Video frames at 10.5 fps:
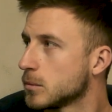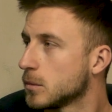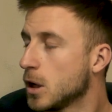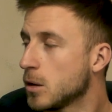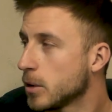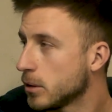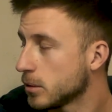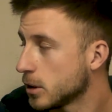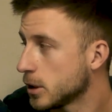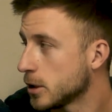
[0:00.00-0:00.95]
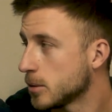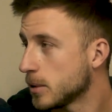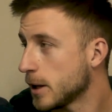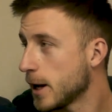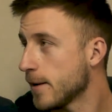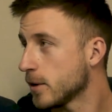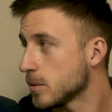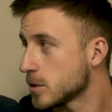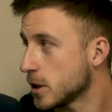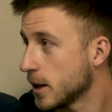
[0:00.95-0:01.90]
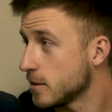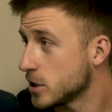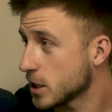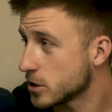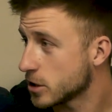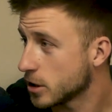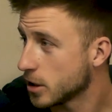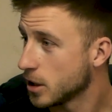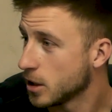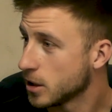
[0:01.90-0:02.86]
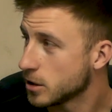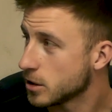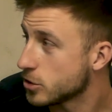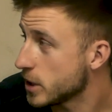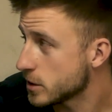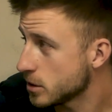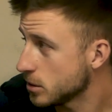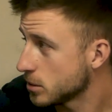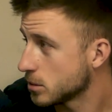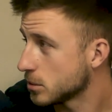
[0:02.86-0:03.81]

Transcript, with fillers: No, bro, um, I haven't. I'm sorry. Have you checked your your dresser?